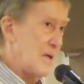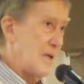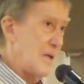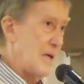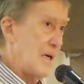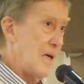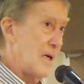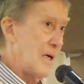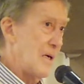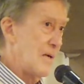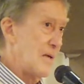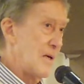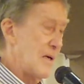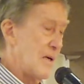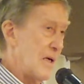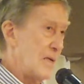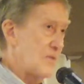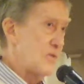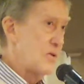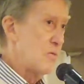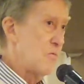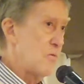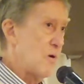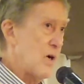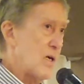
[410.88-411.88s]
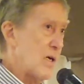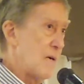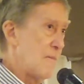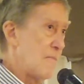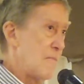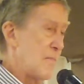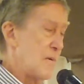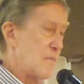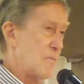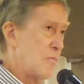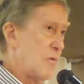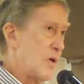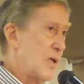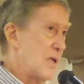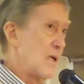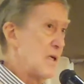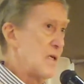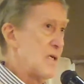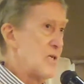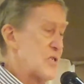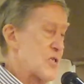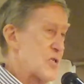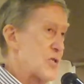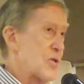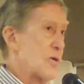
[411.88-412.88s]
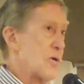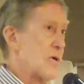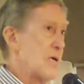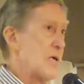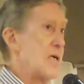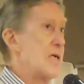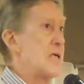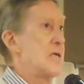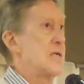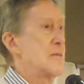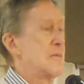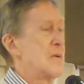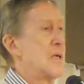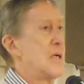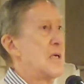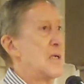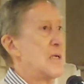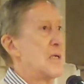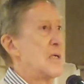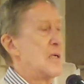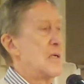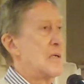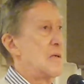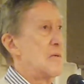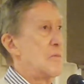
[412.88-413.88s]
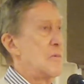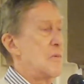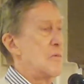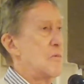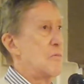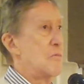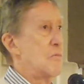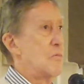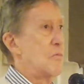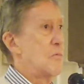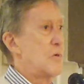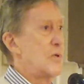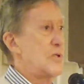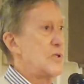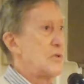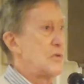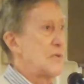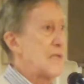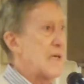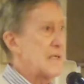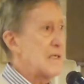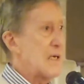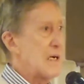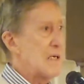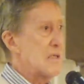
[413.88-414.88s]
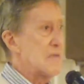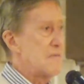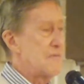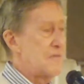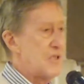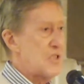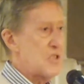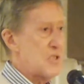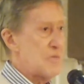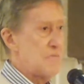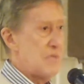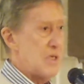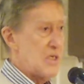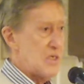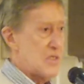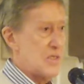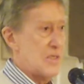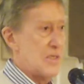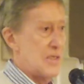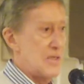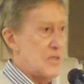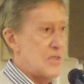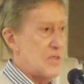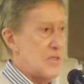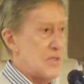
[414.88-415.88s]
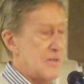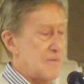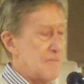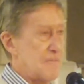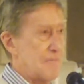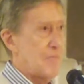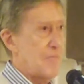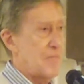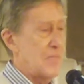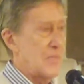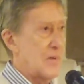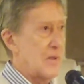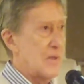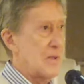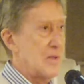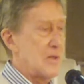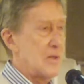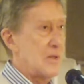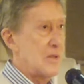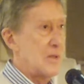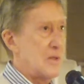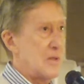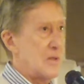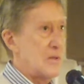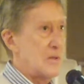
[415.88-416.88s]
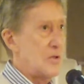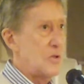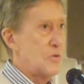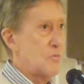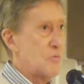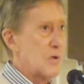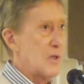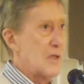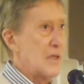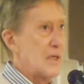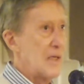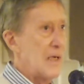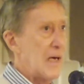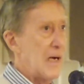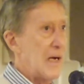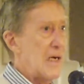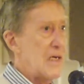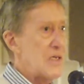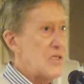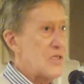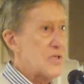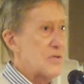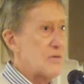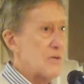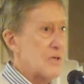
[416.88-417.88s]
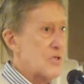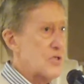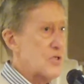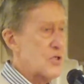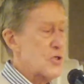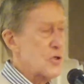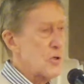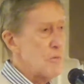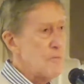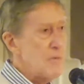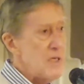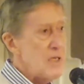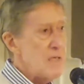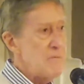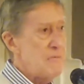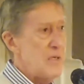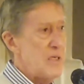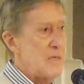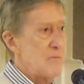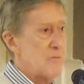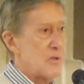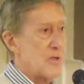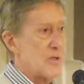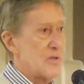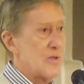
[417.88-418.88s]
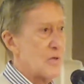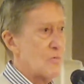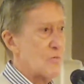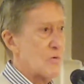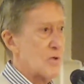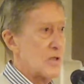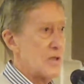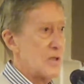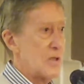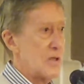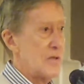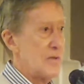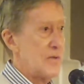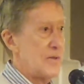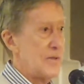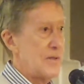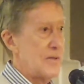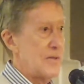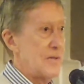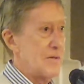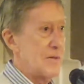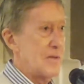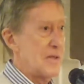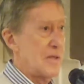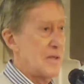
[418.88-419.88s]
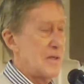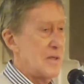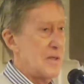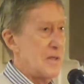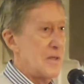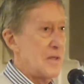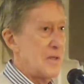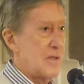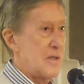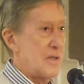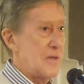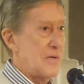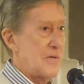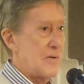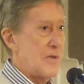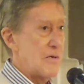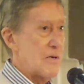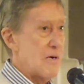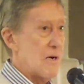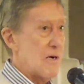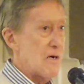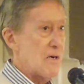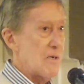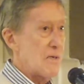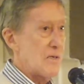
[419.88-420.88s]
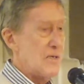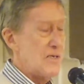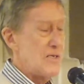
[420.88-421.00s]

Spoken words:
And I do want one little story. When you get out of this business, you realize there are so many people in the world that are